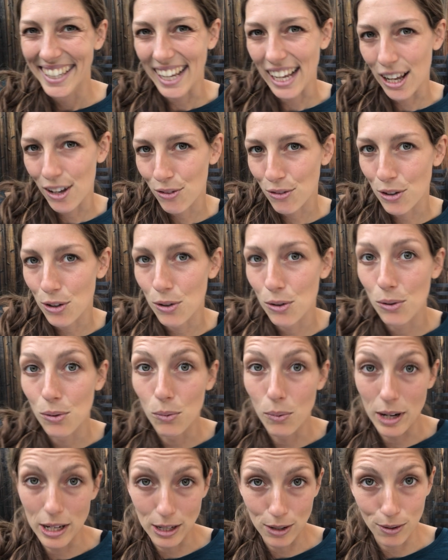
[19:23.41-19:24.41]

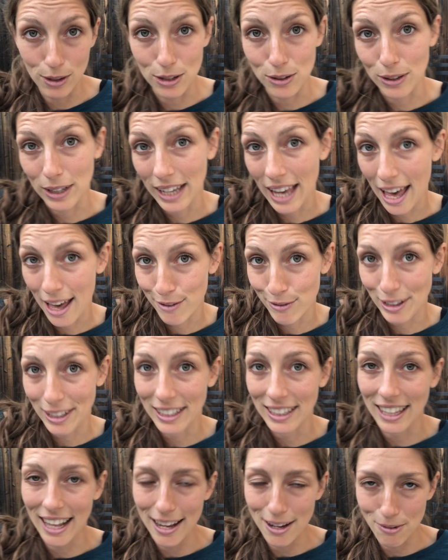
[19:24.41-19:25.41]
when you were doing heavy
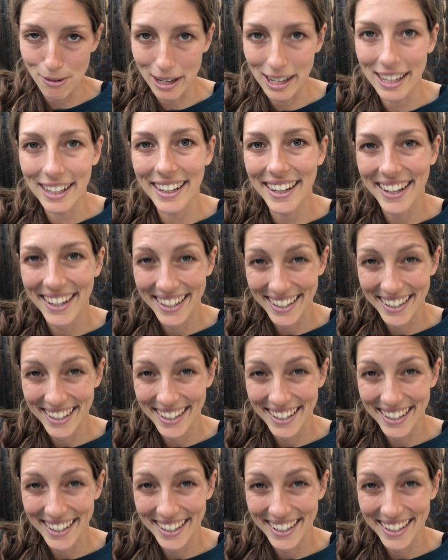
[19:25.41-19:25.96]
and light weight?